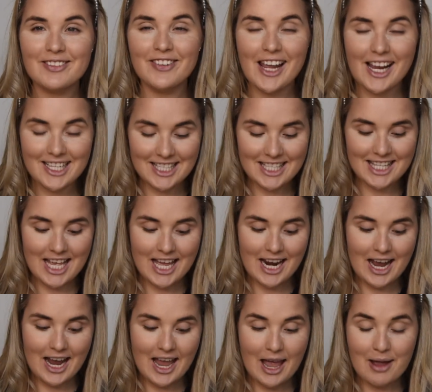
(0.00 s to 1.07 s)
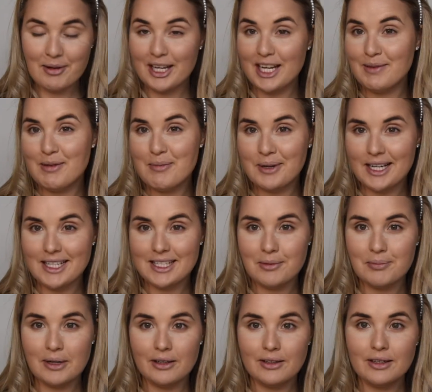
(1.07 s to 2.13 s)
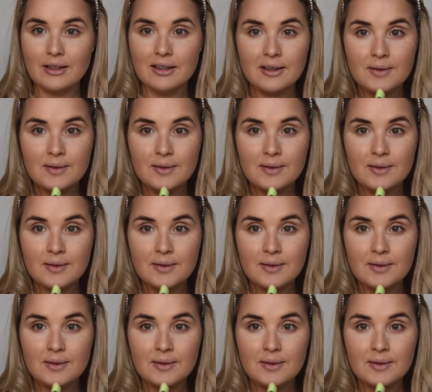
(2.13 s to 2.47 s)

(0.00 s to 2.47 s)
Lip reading: places that I am going to be placing powder.